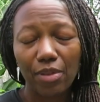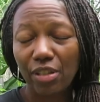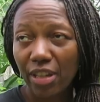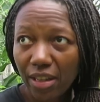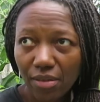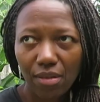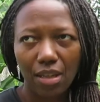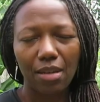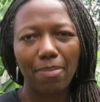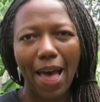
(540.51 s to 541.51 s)

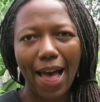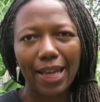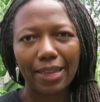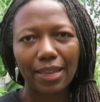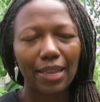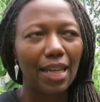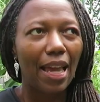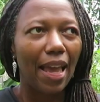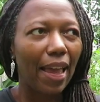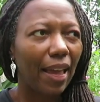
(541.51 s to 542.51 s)
densely packed,
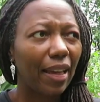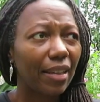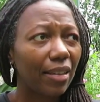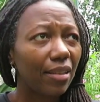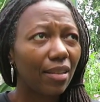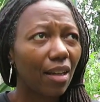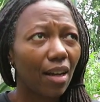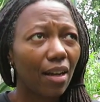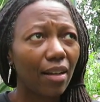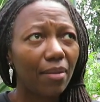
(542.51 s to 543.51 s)
and
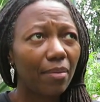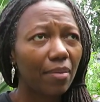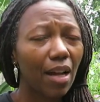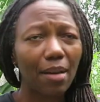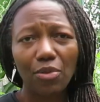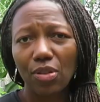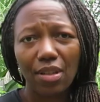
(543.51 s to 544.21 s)
I'm just